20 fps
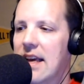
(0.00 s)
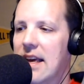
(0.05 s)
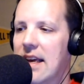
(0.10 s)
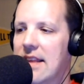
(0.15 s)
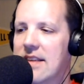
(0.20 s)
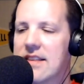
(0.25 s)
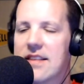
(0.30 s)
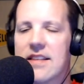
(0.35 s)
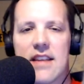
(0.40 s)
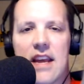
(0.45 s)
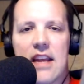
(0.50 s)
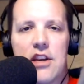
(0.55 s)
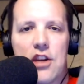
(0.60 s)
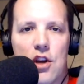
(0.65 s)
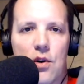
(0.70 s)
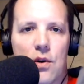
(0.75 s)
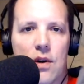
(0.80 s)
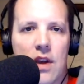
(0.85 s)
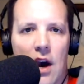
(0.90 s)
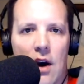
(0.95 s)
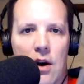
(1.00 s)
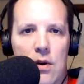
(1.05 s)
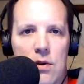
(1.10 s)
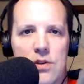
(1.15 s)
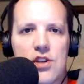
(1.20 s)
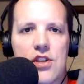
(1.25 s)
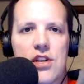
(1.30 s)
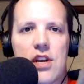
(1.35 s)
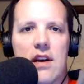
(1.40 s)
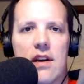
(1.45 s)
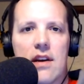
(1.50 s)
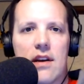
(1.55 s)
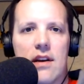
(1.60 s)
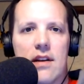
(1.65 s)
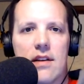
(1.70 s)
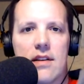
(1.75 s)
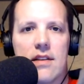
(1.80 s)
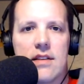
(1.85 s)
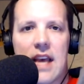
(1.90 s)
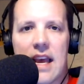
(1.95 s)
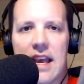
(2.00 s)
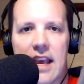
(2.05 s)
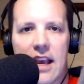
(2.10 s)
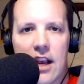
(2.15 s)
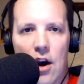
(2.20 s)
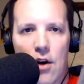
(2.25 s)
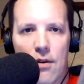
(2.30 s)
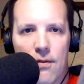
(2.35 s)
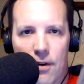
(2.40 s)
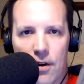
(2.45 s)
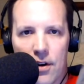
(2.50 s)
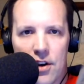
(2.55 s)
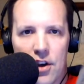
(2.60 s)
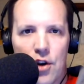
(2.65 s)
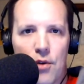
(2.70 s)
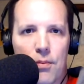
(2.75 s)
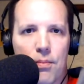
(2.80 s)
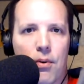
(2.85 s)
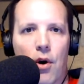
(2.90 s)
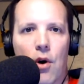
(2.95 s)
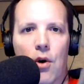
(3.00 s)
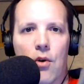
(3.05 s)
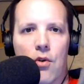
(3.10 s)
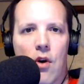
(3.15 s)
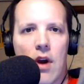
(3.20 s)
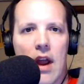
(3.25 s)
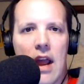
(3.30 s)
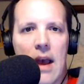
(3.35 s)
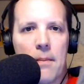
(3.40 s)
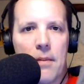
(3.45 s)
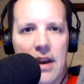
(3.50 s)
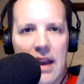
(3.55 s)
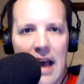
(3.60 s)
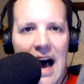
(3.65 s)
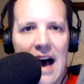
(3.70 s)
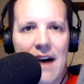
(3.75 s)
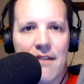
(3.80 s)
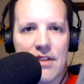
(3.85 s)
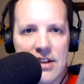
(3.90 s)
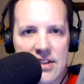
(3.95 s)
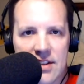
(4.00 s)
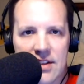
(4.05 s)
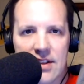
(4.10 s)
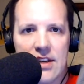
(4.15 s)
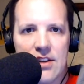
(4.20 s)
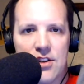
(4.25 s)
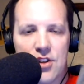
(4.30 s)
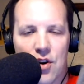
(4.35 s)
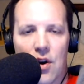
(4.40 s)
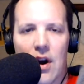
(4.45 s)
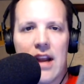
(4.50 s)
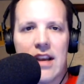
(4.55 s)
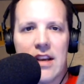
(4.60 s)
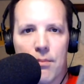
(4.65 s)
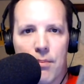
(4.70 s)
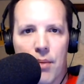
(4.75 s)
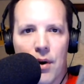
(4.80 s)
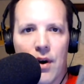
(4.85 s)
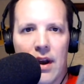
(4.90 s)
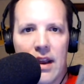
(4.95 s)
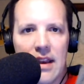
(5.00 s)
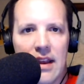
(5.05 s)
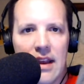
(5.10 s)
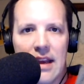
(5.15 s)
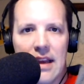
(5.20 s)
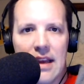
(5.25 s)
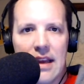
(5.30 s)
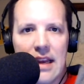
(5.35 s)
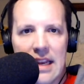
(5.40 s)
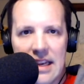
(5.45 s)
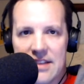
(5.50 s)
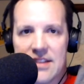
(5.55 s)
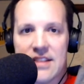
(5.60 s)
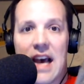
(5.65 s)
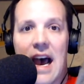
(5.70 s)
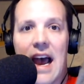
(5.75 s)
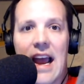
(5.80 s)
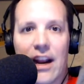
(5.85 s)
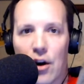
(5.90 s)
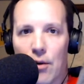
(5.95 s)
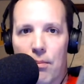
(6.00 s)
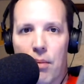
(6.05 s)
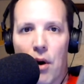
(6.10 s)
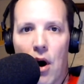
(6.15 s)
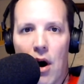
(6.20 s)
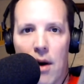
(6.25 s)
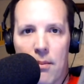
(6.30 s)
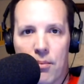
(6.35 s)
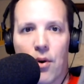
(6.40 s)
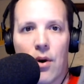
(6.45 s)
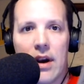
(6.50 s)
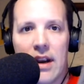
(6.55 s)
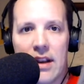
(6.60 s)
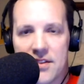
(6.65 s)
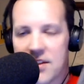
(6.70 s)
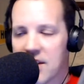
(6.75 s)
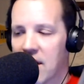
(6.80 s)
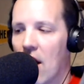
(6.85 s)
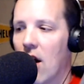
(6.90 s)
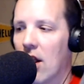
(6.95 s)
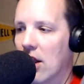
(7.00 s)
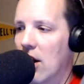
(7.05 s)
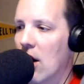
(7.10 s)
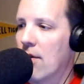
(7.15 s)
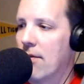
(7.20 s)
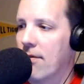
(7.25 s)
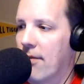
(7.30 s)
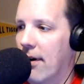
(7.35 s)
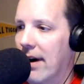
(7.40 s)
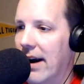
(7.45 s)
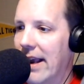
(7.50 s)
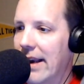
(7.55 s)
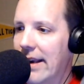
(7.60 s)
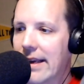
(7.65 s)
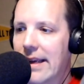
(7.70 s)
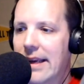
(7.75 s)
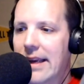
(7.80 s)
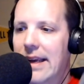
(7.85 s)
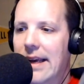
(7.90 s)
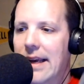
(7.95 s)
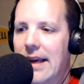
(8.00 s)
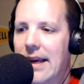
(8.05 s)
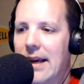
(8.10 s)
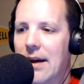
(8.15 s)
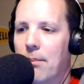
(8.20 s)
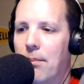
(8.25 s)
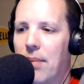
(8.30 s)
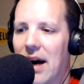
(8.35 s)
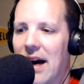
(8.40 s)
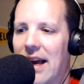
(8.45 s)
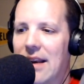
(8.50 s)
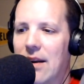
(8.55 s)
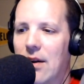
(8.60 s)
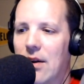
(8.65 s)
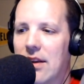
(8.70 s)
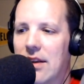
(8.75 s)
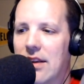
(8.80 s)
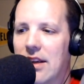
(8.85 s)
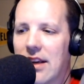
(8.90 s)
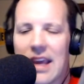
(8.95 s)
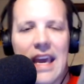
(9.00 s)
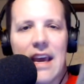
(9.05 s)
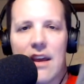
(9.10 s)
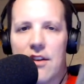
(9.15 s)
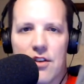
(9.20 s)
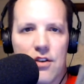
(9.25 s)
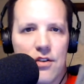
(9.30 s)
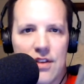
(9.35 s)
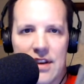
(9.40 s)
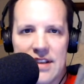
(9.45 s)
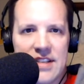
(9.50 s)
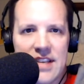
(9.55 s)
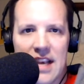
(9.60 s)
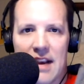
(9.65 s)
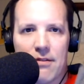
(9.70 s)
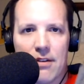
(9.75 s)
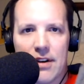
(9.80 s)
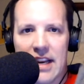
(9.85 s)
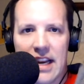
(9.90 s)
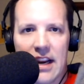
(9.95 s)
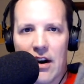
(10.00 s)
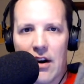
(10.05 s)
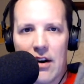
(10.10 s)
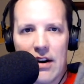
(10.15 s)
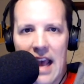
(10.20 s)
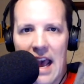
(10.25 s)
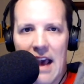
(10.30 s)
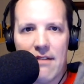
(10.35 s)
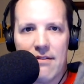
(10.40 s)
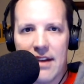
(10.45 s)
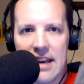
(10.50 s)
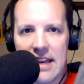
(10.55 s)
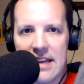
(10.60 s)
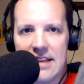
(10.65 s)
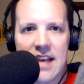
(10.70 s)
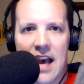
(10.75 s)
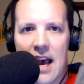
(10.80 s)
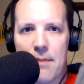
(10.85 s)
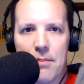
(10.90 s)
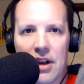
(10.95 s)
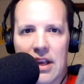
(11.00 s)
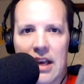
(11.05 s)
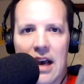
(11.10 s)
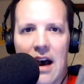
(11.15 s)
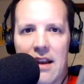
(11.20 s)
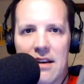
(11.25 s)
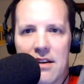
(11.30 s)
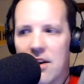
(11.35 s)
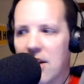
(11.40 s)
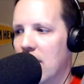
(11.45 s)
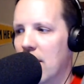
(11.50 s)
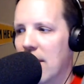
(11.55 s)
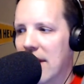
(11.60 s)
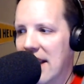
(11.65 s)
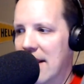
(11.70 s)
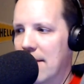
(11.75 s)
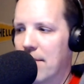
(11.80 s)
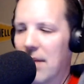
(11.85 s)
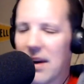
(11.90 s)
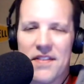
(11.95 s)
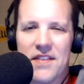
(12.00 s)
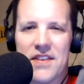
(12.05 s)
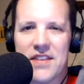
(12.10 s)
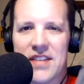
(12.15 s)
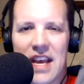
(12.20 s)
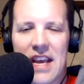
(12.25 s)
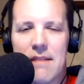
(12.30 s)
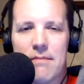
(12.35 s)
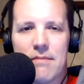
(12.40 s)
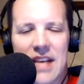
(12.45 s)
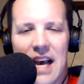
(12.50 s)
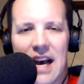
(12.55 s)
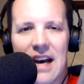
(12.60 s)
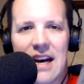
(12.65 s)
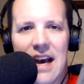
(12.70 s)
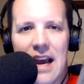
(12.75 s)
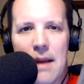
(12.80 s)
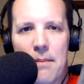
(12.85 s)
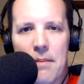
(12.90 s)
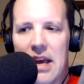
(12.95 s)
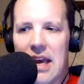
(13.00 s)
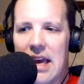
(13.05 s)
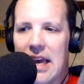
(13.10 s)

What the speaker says: a new coach taking over a new program and obviously trying to put his Tiger paw prints all over it. But you can't do this every year and have any type of continuity. But at the same time,